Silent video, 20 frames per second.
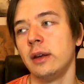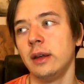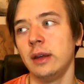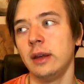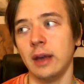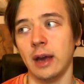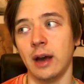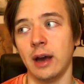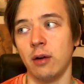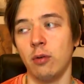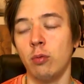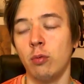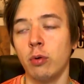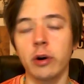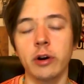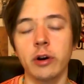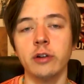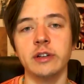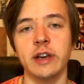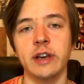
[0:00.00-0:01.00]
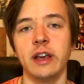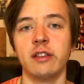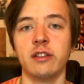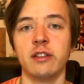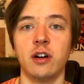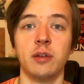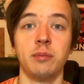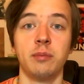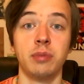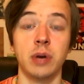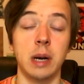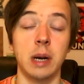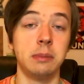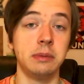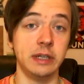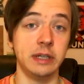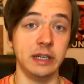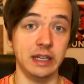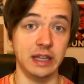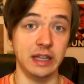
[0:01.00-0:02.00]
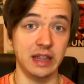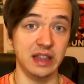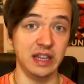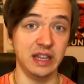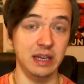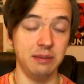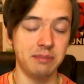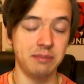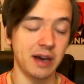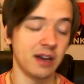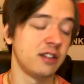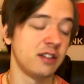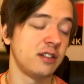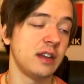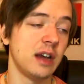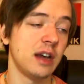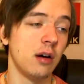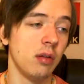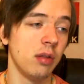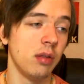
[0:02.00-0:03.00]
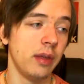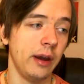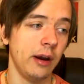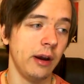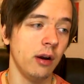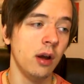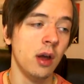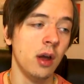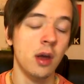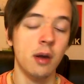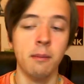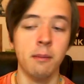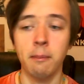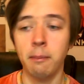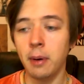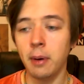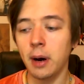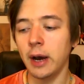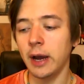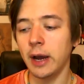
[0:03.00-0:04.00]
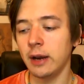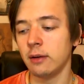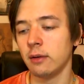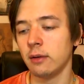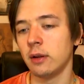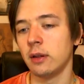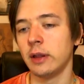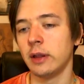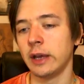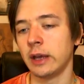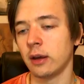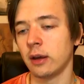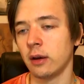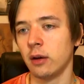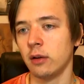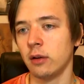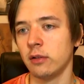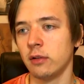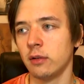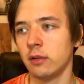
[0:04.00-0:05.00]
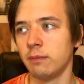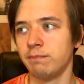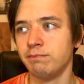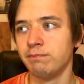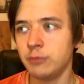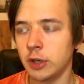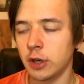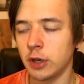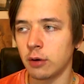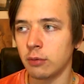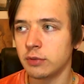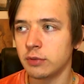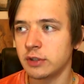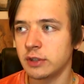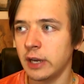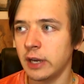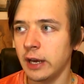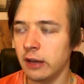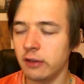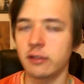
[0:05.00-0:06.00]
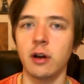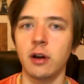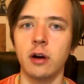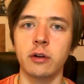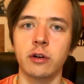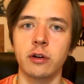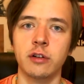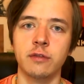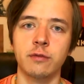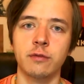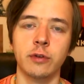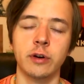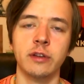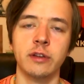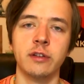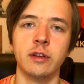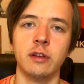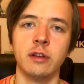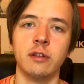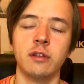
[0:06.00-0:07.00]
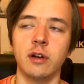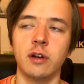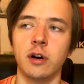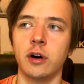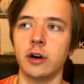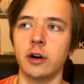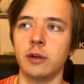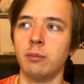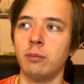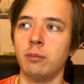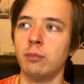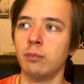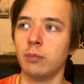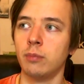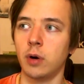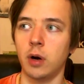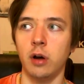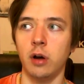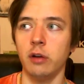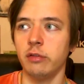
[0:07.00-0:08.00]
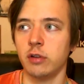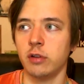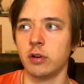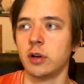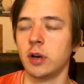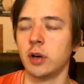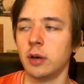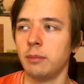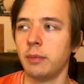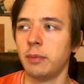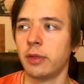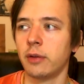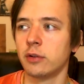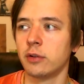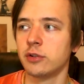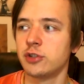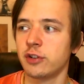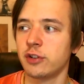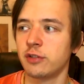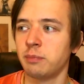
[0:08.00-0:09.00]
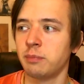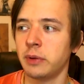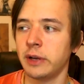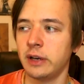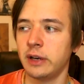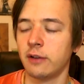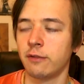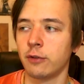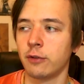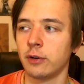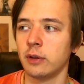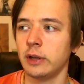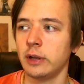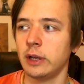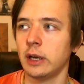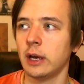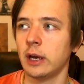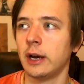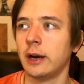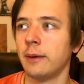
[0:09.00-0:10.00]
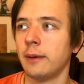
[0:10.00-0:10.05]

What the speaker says: yeah, warrior tanks are probably the best out there, but like, you know, tank stalkers, for instance, are also good, but they're just played differently.